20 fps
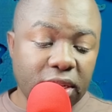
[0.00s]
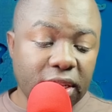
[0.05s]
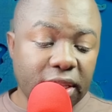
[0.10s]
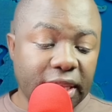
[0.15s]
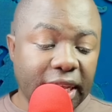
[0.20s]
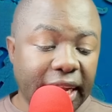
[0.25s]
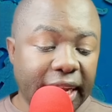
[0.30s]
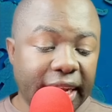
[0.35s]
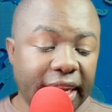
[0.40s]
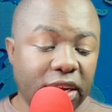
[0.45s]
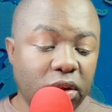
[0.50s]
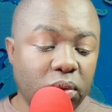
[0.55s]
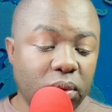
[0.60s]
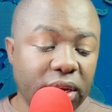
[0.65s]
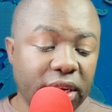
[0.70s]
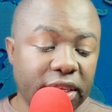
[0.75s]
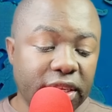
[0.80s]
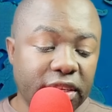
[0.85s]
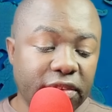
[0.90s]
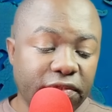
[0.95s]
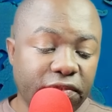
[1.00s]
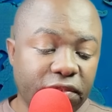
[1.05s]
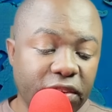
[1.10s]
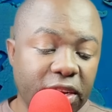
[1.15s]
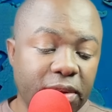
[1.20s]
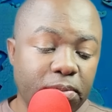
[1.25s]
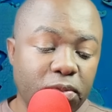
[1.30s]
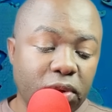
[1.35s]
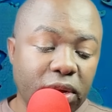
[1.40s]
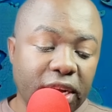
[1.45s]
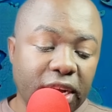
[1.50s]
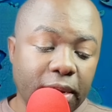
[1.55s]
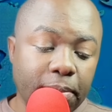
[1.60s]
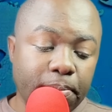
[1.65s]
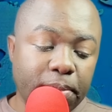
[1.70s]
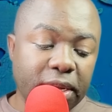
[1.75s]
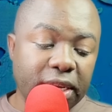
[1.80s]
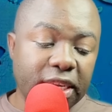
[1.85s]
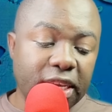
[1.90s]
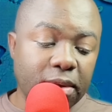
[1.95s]
The regulatory framework
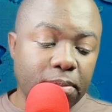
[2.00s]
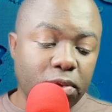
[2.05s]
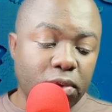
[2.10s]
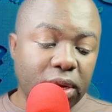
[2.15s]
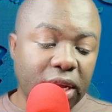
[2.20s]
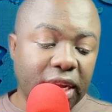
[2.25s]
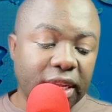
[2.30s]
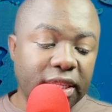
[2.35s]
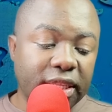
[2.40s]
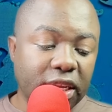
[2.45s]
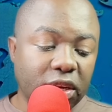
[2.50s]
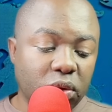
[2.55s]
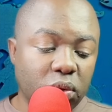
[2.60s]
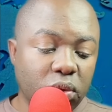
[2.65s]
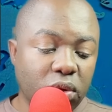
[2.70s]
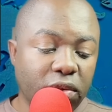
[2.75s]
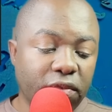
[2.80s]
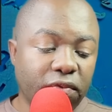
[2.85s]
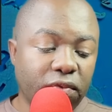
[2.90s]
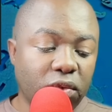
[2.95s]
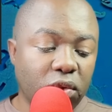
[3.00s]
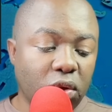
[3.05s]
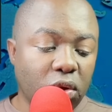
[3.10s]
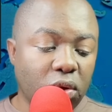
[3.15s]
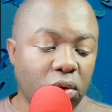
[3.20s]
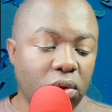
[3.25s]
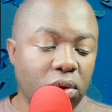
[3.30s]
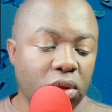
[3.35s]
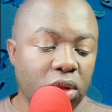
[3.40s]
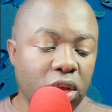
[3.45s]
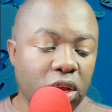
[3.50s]
applicable and the rule of law